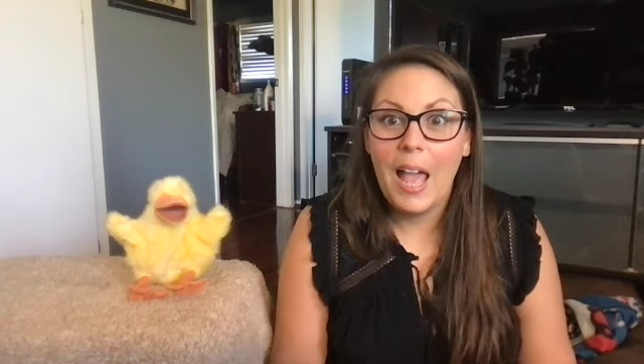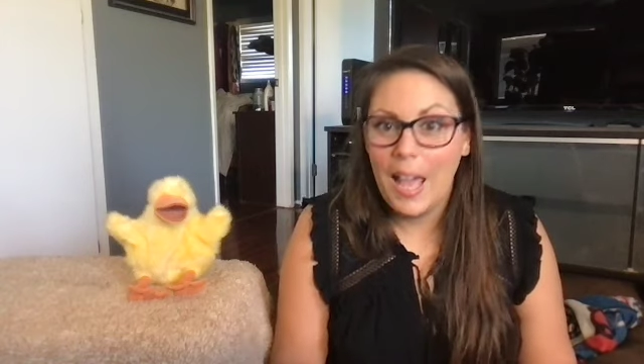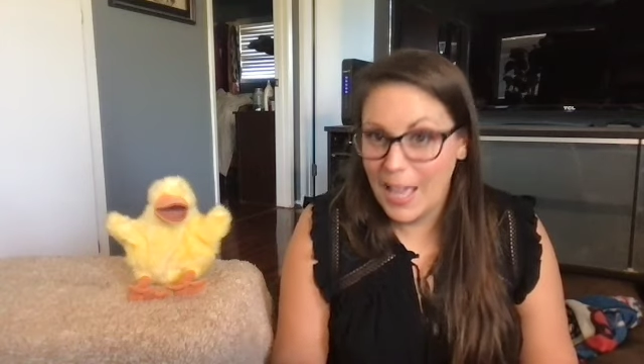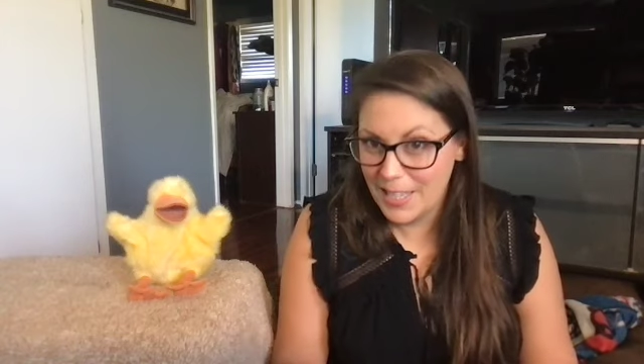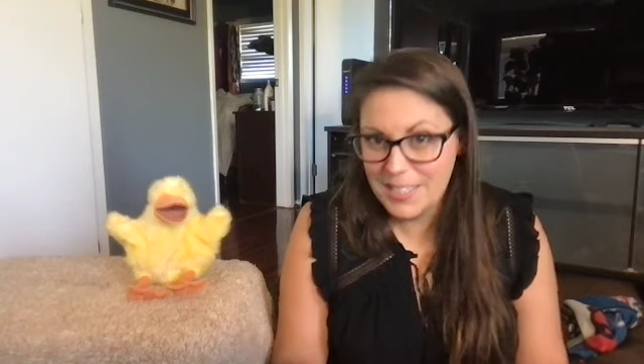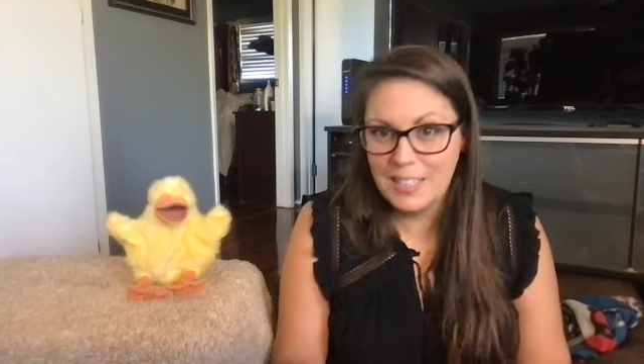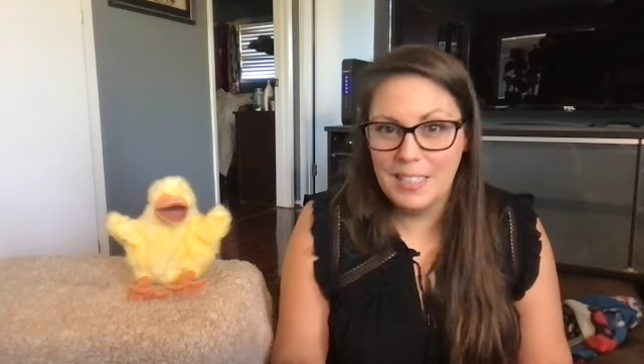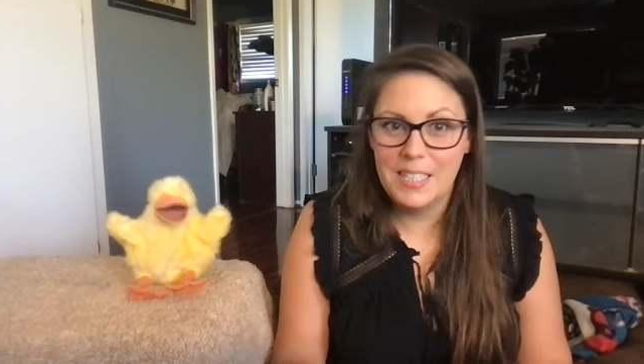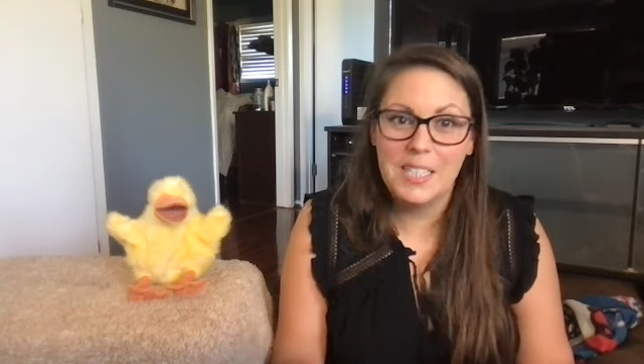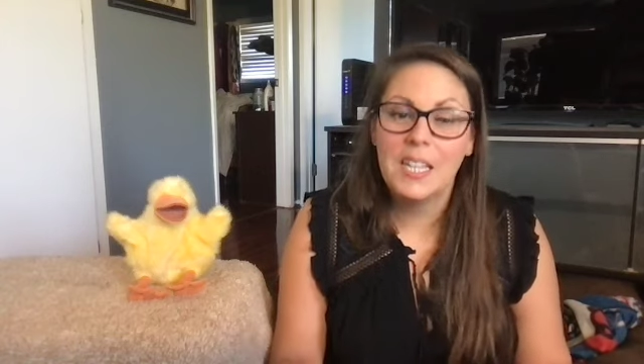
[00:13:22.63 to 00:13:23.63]

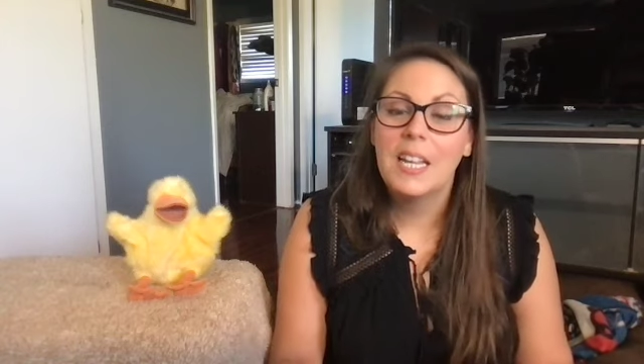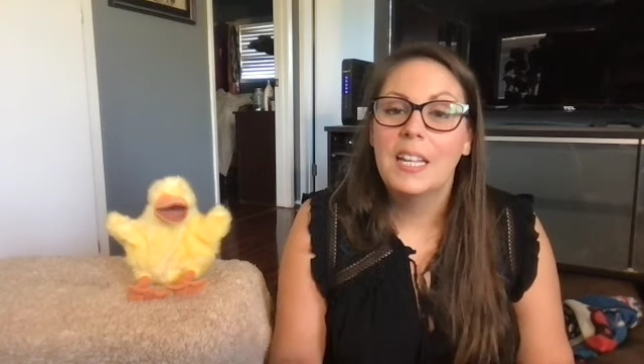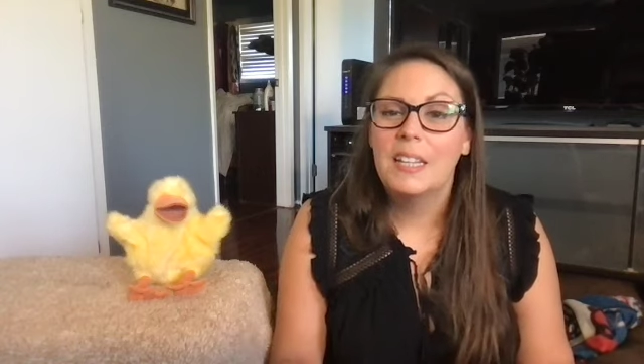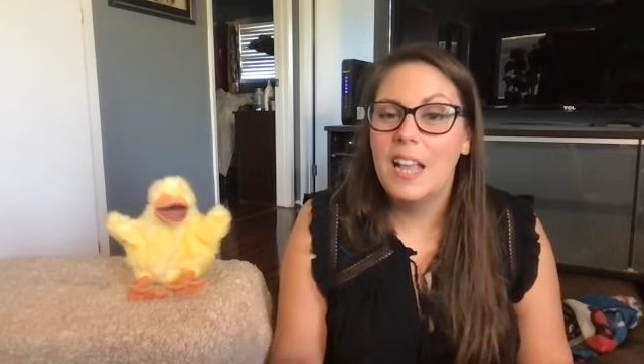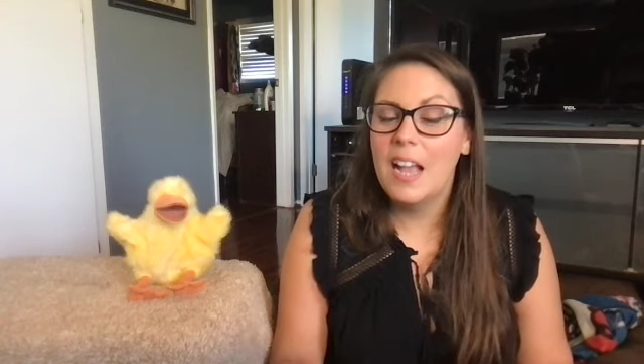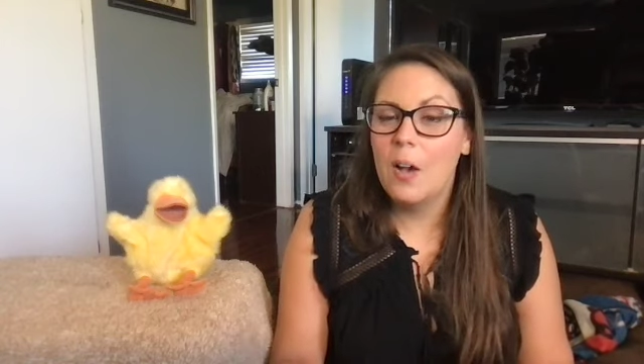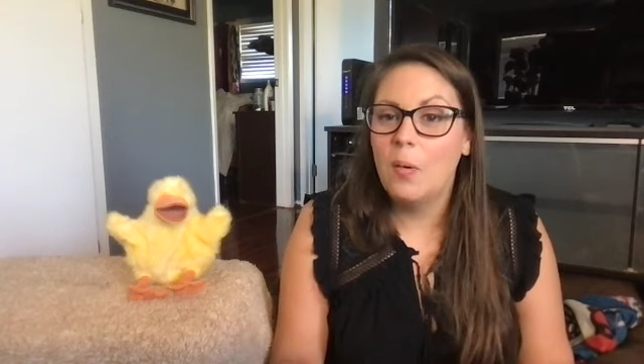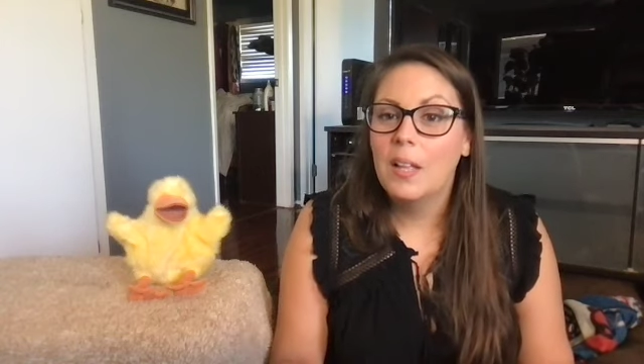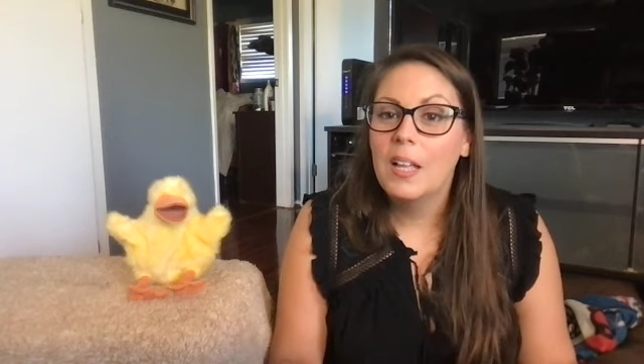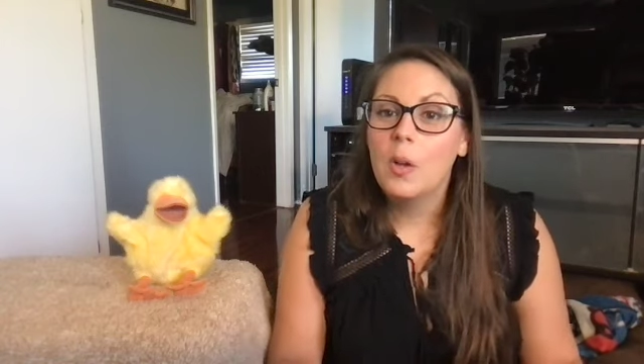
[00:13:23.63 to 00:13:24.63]
Excellent. Now,
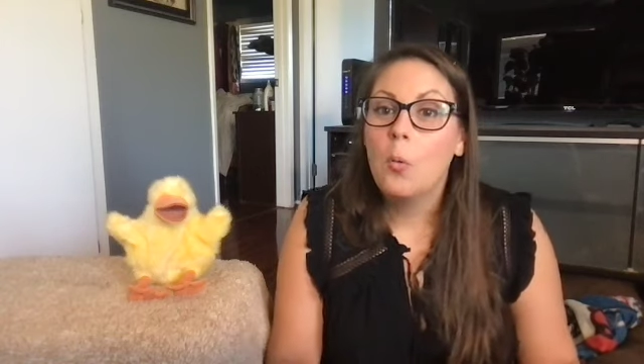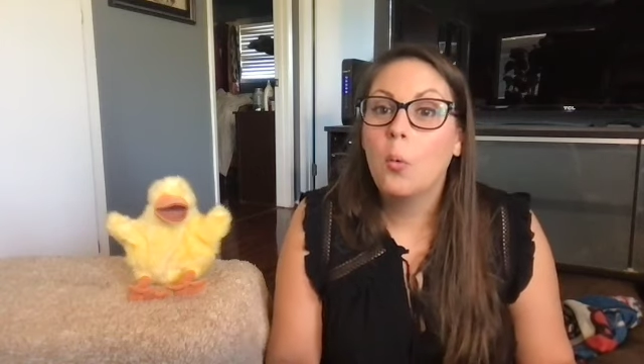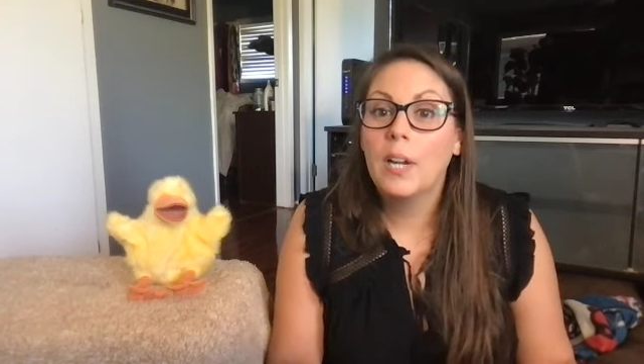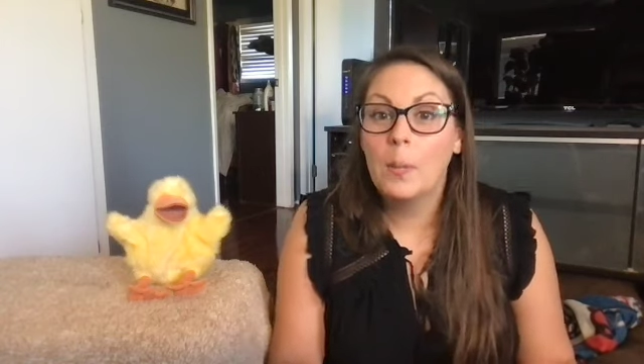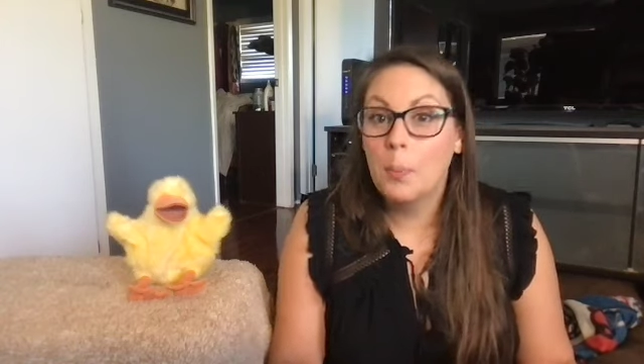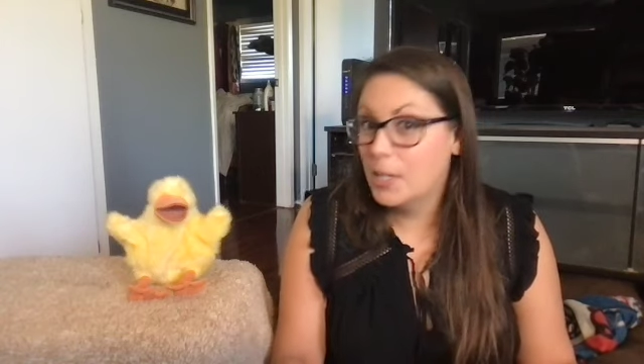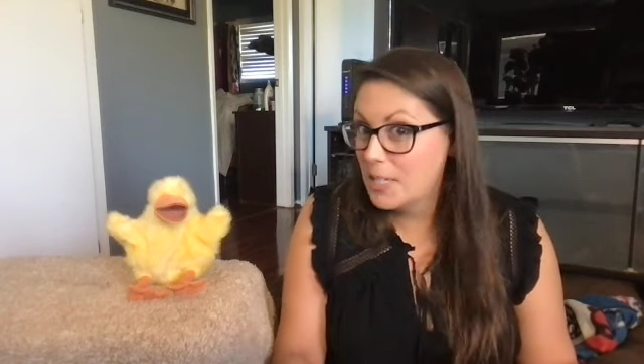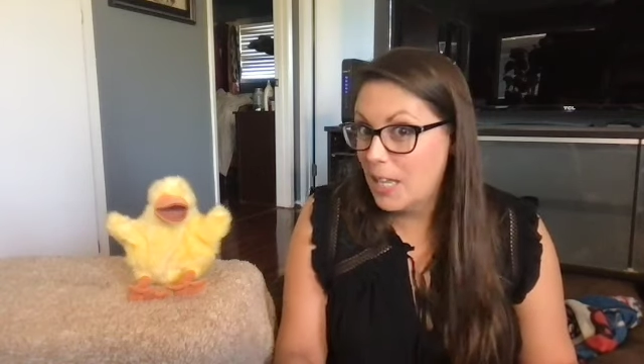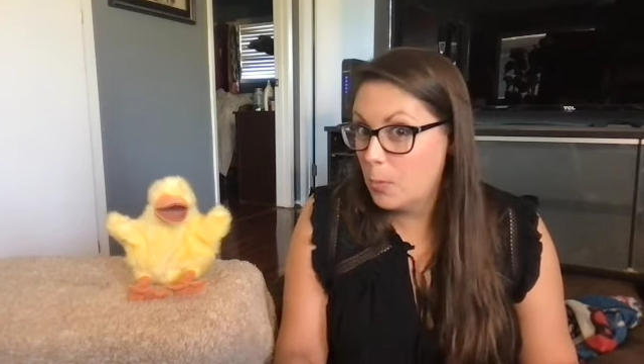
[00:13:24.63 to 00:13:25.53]
we're going to put it together